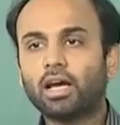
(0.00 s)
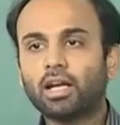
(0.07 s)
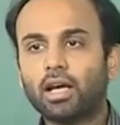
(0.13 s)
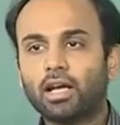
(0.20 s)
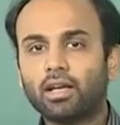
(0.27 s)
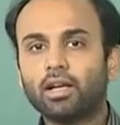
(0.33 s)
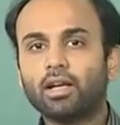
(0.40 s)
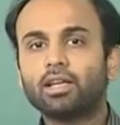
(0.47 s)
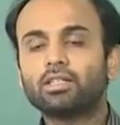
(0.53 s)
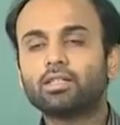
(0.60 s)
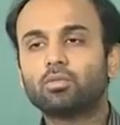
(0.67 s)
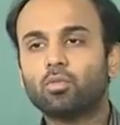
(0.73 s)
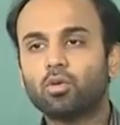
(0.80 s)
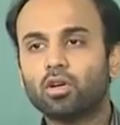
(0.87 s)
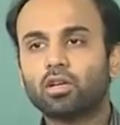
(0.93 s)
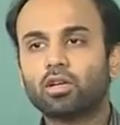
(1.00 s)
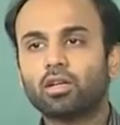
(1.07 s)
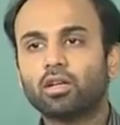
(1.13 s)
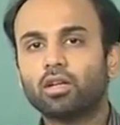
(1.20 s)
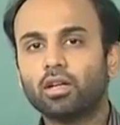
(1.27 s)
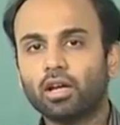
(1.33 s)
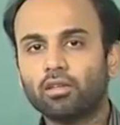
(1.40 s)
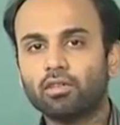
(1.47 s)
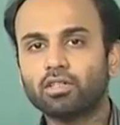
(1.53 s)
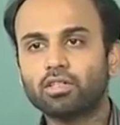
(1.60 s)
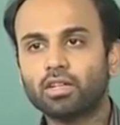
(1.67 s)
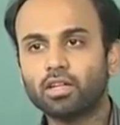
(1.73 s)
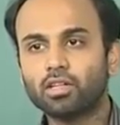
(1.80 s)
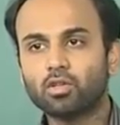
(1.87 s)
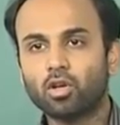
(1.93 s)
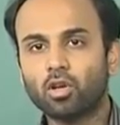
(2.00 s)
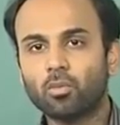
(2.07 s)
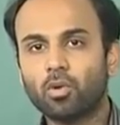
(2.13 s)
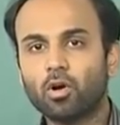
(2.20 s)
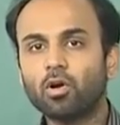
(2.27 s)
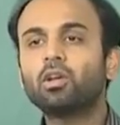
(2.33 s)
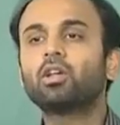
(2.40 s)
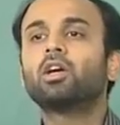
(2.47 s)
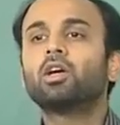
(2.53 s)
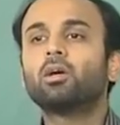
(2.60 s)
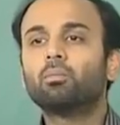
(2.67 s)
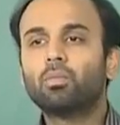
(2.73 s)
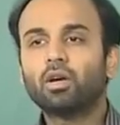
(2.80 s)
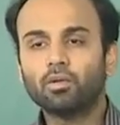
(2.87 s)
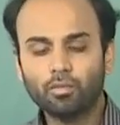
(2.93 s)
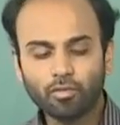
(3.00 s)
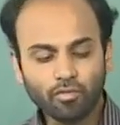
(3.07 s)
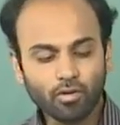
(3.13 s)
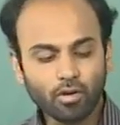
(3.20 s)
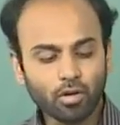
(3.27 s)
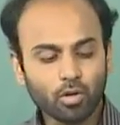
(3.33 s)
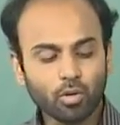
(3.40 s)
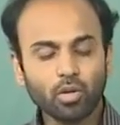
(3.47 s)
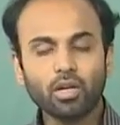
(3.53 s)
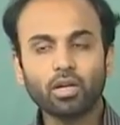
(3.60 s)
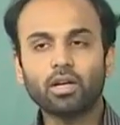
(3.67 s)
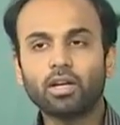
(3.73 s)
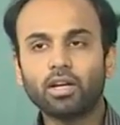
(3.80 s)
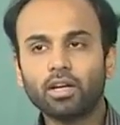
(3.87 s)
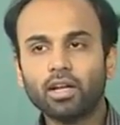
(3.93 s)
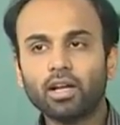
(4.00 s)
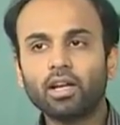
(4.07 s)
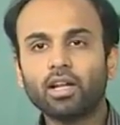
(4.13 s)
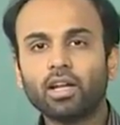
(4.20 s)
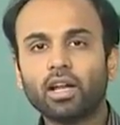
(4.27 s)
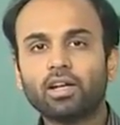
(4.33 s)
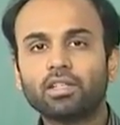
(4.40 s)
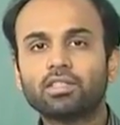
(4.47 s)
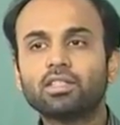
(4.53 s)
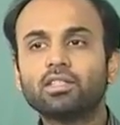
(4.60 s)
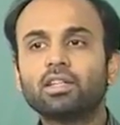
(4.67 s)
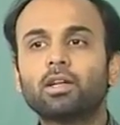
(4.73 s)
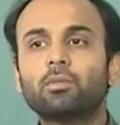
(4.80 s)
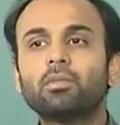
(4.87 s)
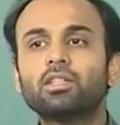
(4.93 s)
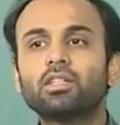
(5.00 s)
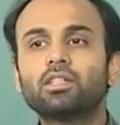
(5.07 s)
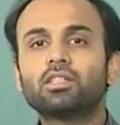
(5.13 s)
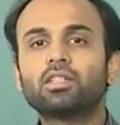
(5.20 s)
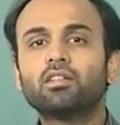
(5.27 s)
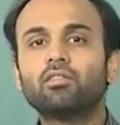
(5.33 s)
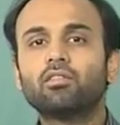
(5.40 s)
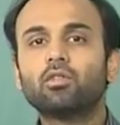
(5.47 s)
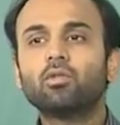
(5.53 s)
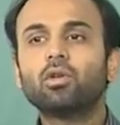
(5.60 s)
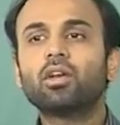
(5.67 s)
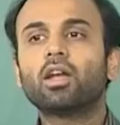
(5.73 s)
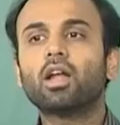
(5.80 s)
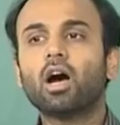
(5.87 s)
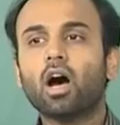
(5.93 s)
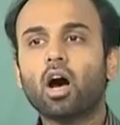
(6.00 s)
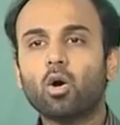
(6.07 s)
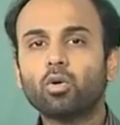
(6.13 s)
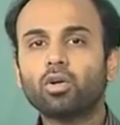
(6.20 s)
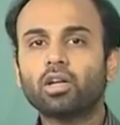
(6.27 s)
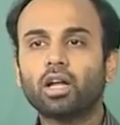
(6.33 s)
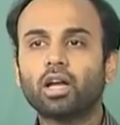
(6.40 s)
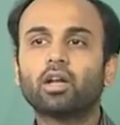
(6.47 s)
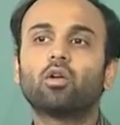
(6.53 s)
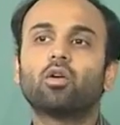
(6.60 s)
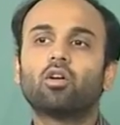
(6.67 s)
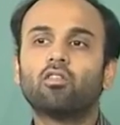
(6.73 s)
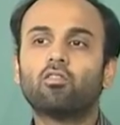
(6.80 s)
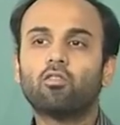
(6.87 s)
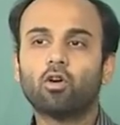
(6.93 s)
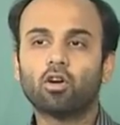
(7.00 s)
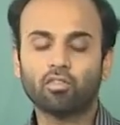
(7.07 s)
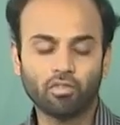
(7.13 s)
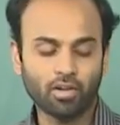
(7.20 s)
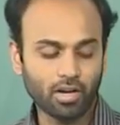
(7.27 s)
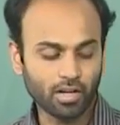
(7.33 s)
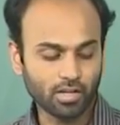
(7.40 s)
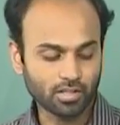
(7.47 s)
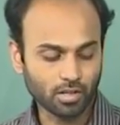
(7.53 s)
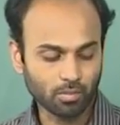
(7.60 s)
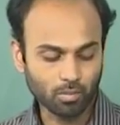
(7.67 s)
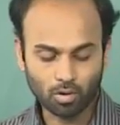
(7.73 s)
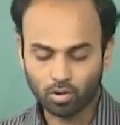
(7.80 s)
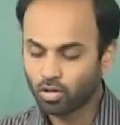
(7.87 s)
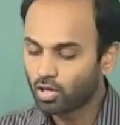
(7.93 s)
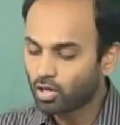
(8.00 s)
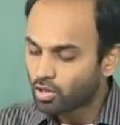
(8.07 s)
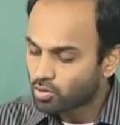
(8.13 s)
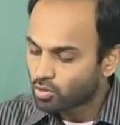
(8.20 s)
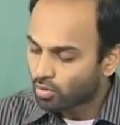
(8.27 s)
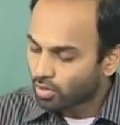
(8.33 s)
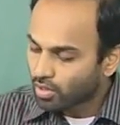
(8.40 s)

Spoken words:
and analyze what diversity is all about. But before doing a detailed analysis, let me just give you an outline of what fading is about. So,